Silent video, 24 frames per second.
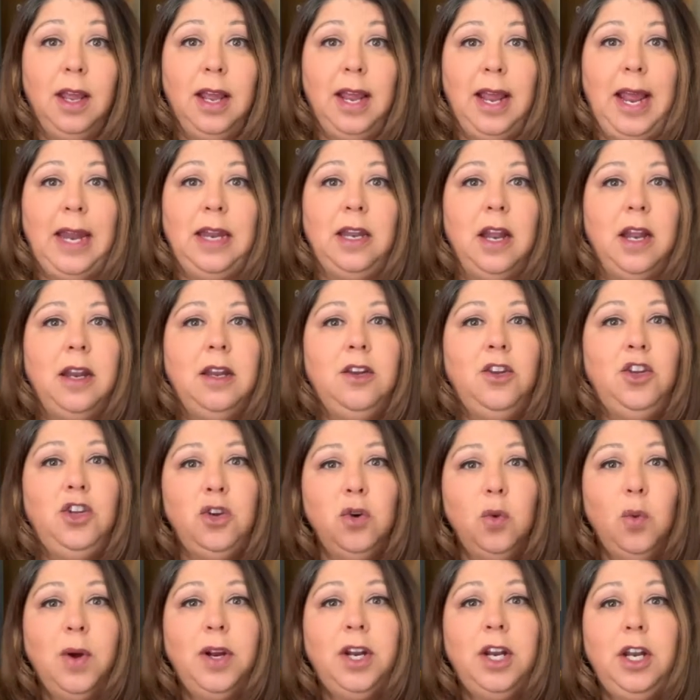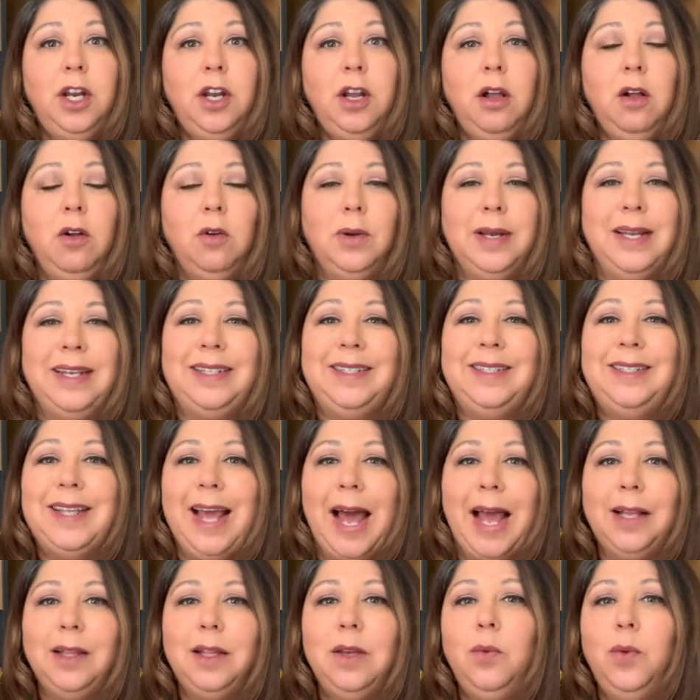And you want to know
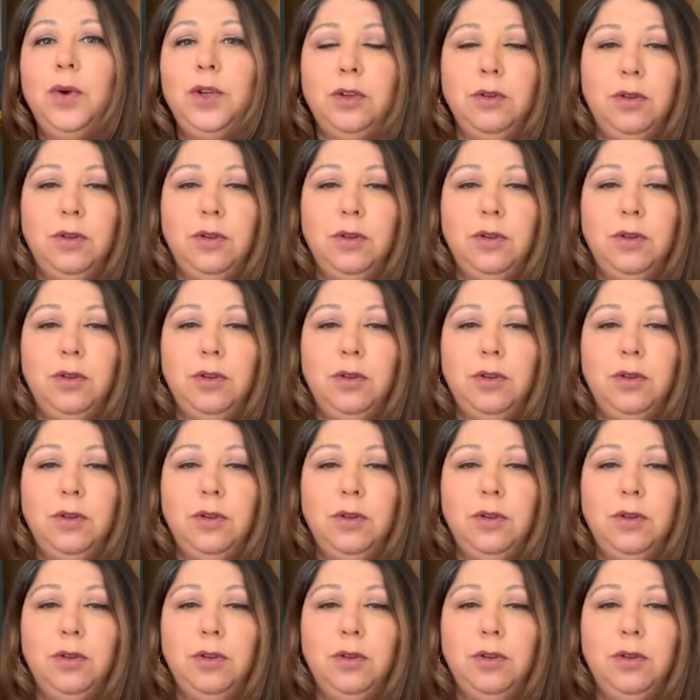exactly what